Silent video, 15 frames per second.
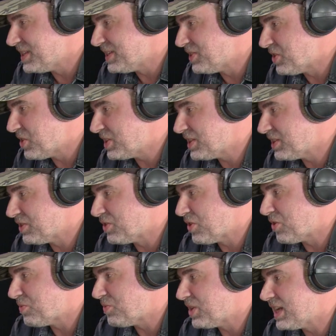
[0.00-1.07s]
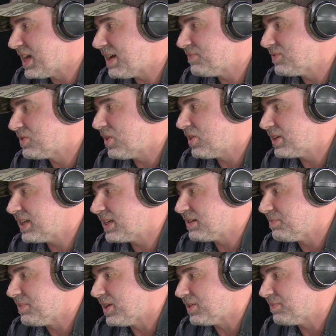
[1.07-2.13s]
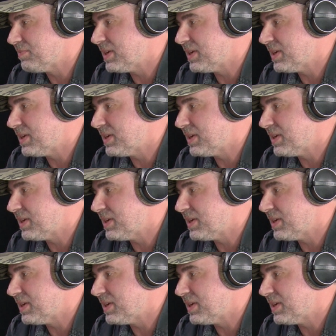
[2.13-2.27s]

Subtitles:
not know what I'm talking about,